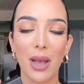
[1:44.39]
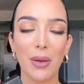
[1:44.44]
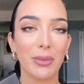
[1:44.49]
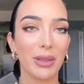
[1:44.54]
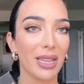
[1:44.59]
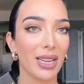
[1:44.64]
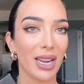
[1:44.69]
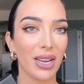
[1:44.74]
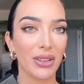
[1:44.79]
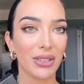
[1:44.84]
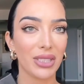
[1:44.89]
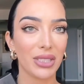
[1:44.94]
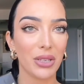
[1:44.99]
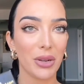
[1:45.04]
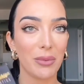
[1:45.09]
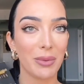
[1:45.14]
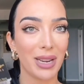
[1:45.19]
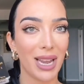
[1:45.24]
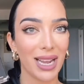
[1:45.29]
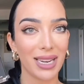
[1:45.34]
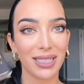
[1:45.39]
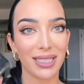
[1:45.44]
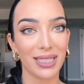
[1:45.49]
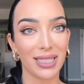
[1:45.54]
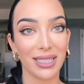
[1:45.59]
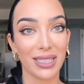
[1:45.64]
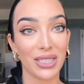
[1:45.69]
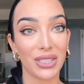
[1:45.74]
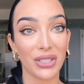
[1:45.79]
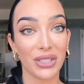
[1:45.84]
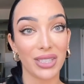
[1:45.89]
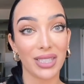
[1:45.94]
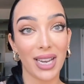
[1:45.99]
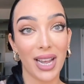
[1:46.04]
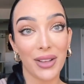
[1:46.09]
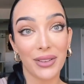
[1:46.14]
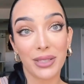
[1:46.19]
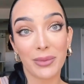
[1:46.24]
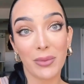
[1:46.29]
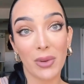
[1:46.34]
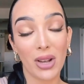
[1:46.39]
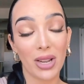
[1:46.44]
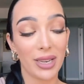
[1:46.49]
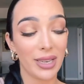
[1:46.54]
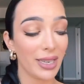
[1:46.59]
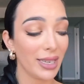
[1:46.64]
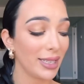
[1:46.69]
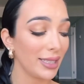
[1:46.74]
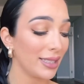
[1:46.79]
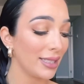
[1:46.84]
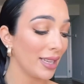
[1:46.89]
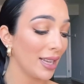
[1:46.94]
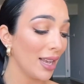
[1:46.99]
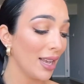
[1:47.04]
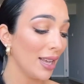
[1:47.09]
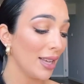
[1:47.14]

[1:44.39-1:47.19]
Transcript: But then I looked it up and actually this is just how small it is.